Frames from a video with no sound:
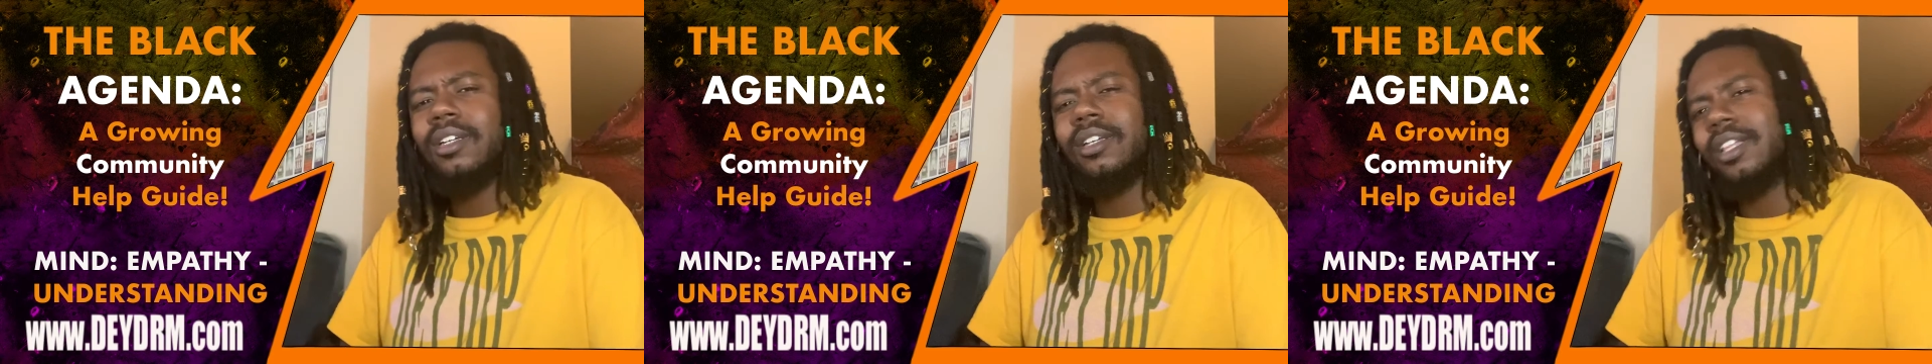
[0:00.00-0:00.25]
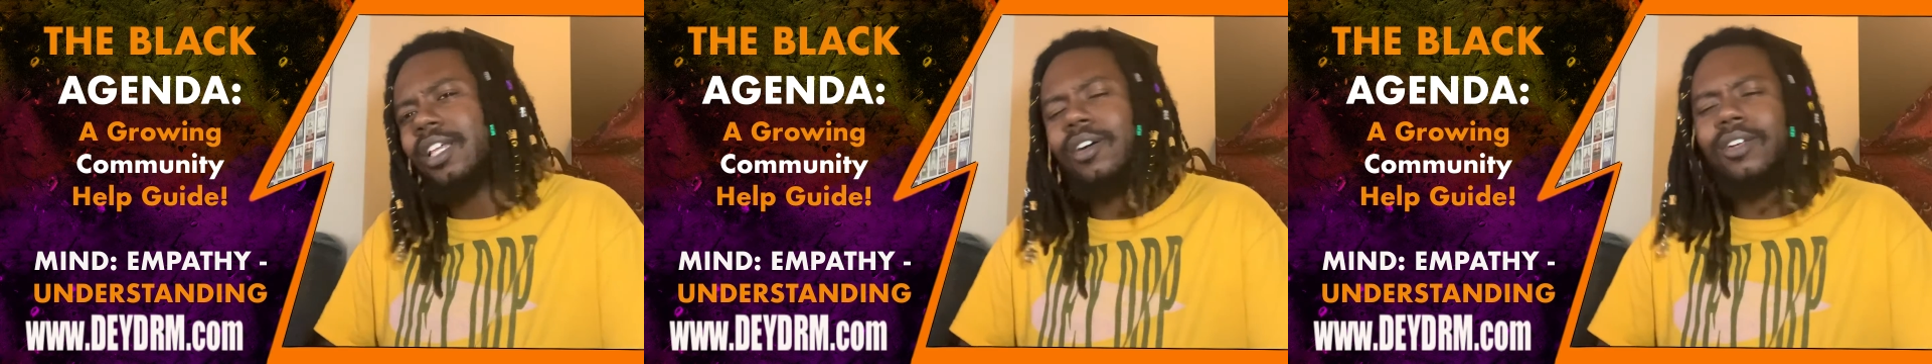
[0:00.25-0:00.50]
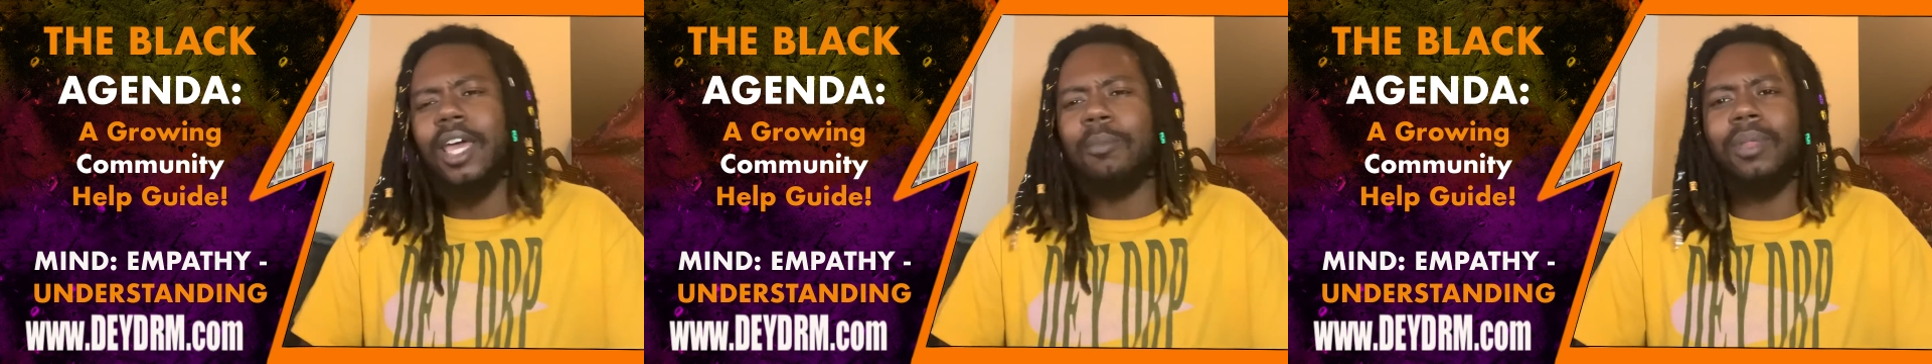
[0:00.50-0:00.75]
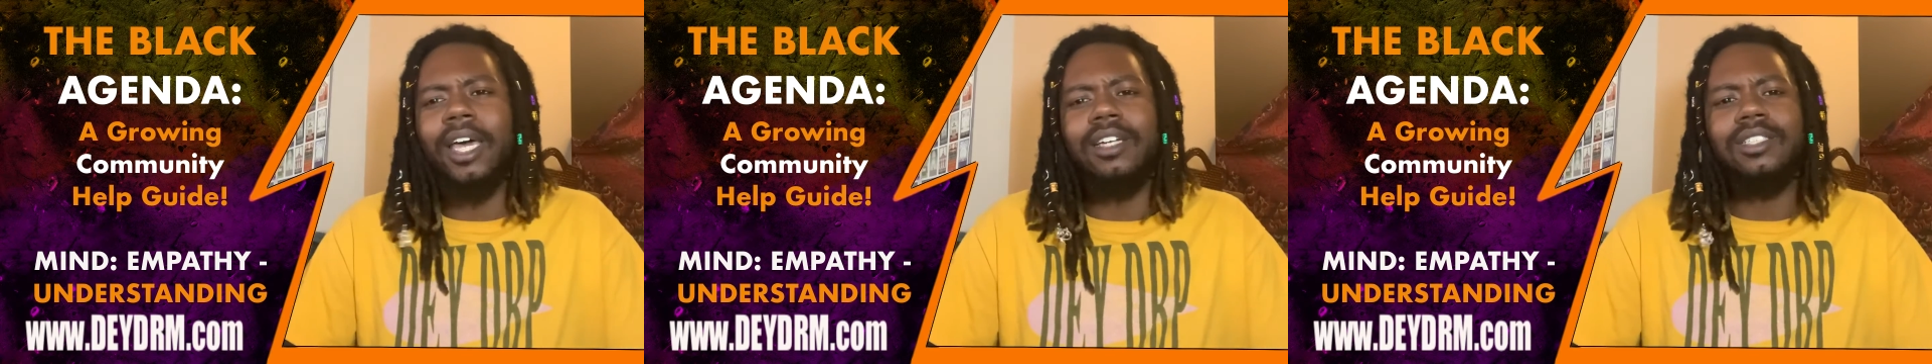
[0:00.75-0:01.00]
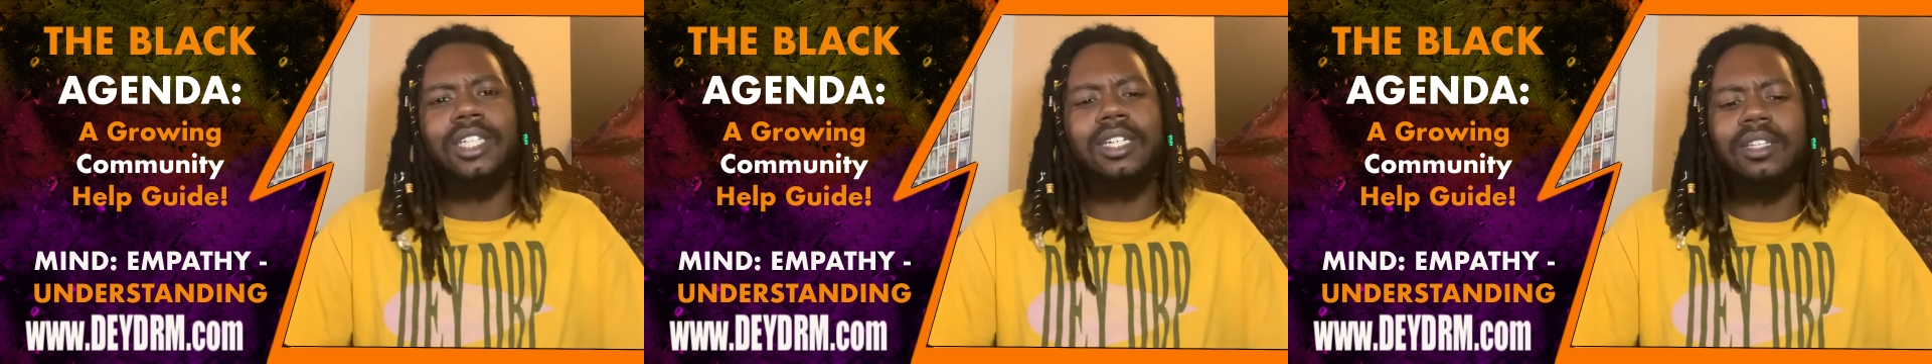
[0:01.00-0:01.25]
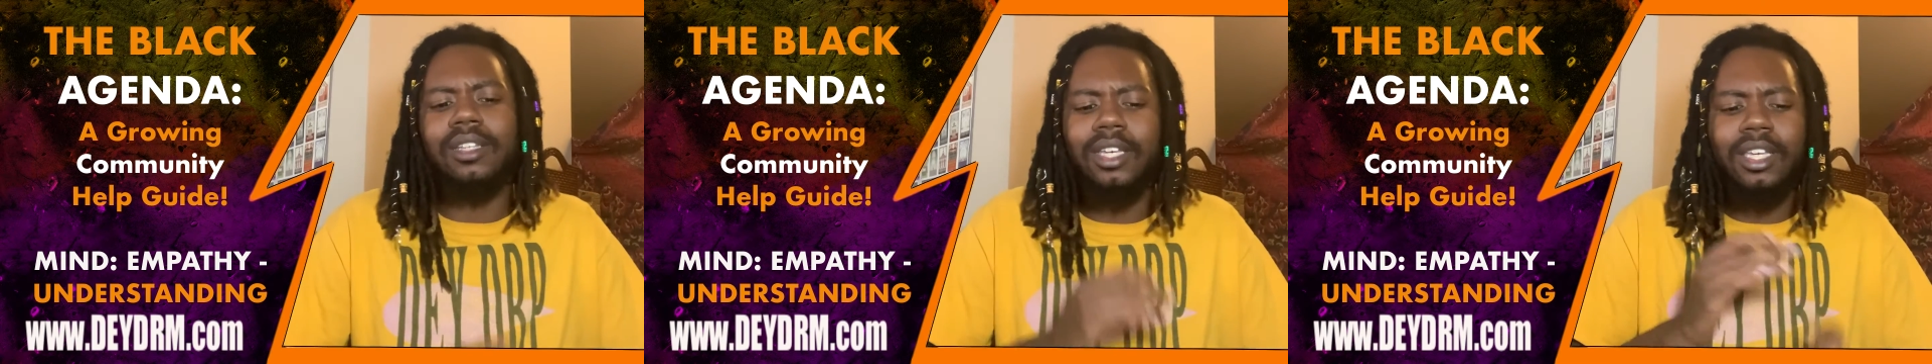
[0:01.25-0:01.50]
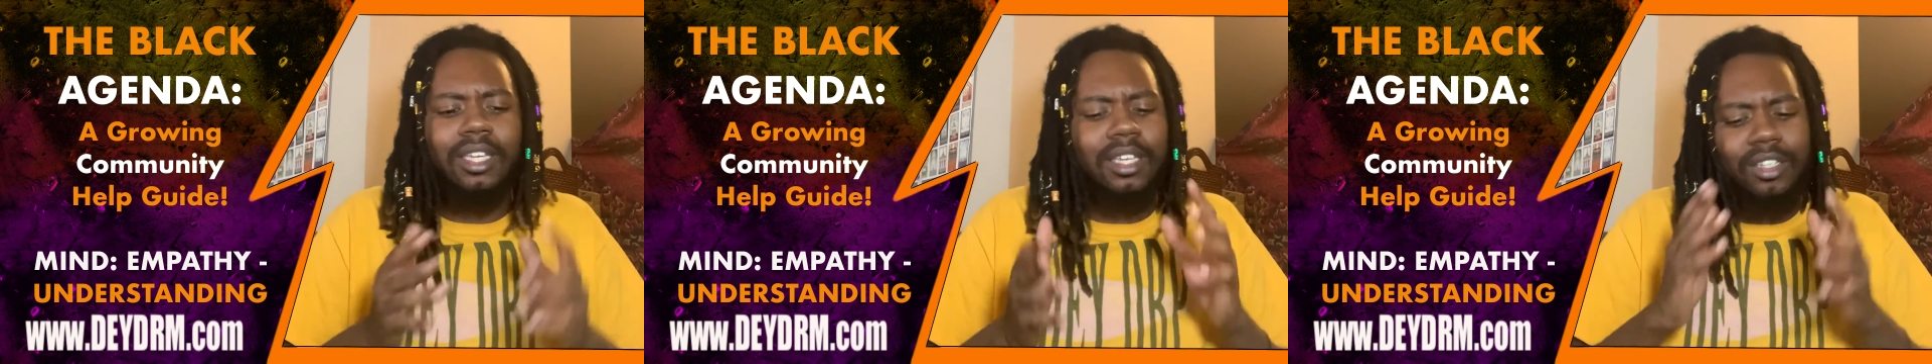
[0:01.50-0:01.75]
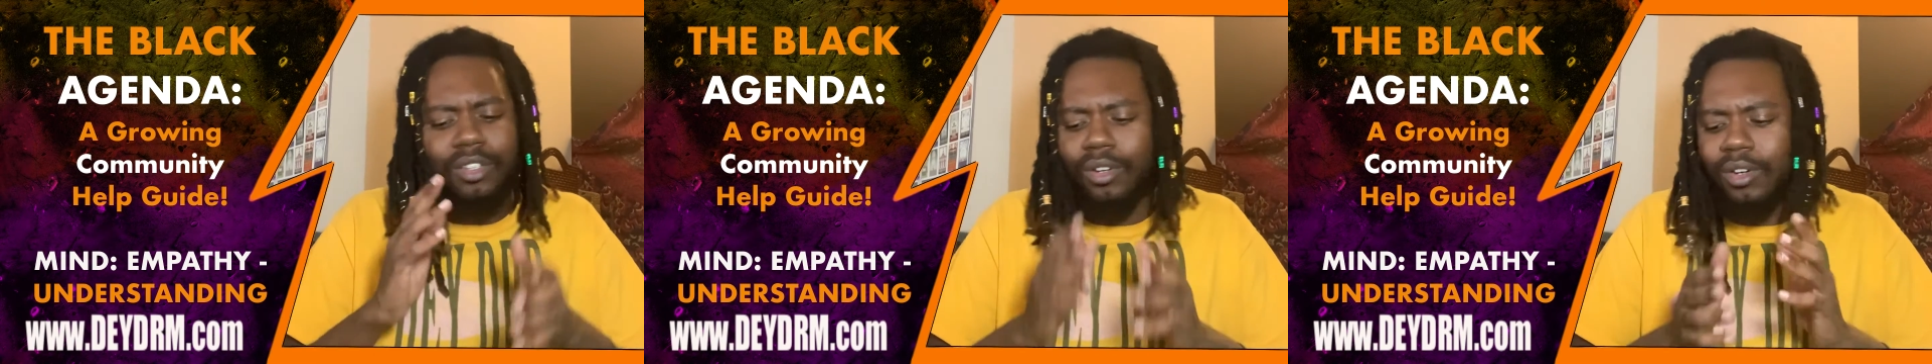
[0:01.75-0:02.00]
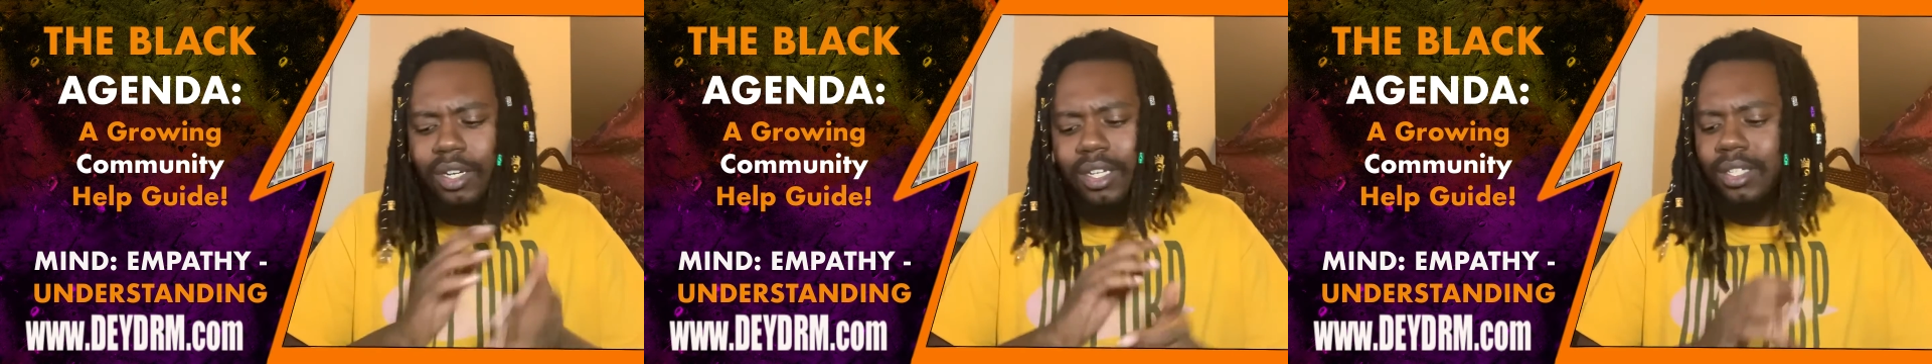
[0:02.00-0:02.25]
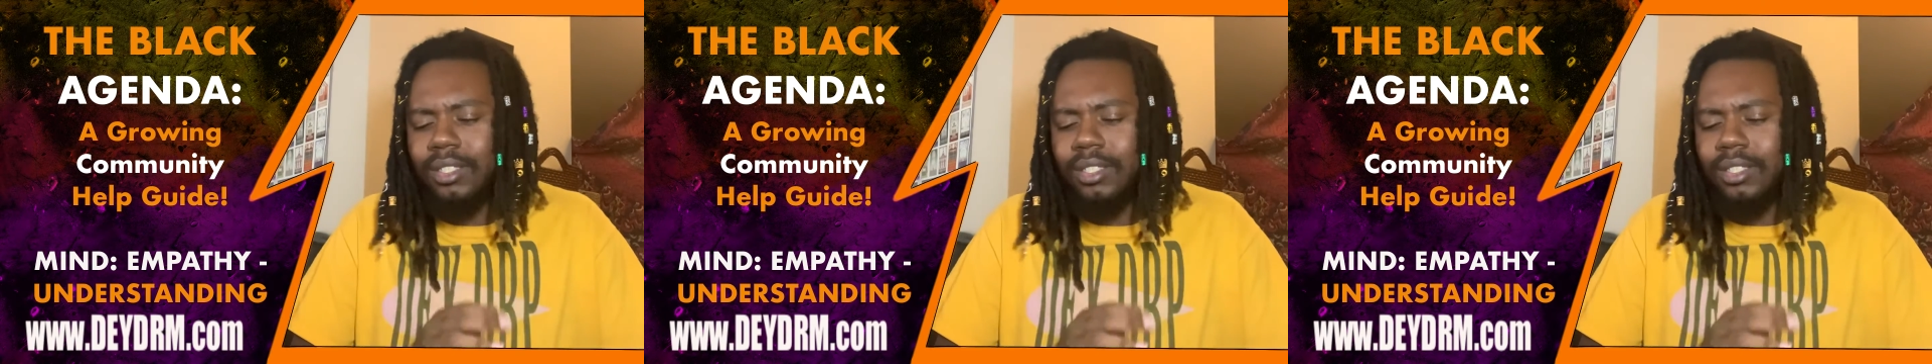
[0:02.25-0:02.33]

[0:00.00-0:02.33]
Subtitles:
Click on that Black Agenda link and you're gonna